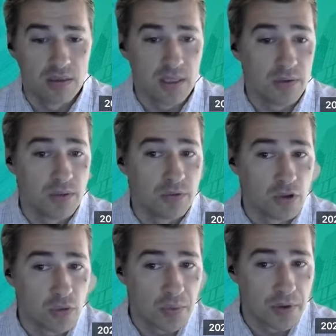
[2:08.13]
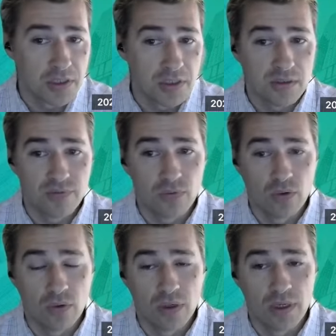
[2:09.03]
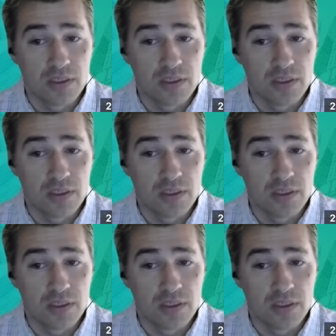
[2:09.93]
Same thing with corporations. For